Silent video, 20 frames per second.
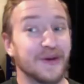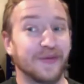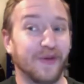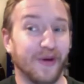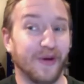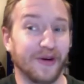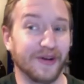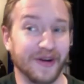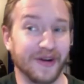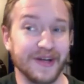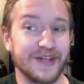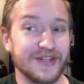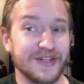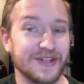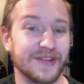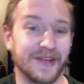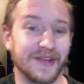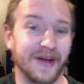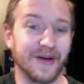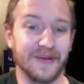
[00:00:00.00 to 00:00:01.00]
A
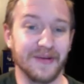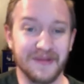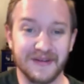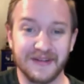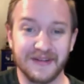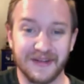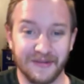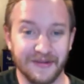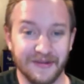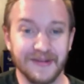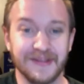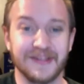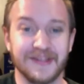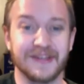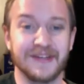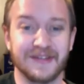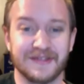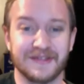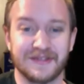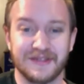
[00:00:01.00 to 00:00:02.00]
religion, though it really
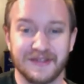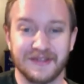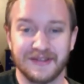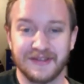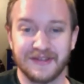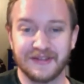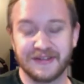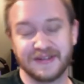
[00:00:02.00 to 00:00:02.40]
yeah. is.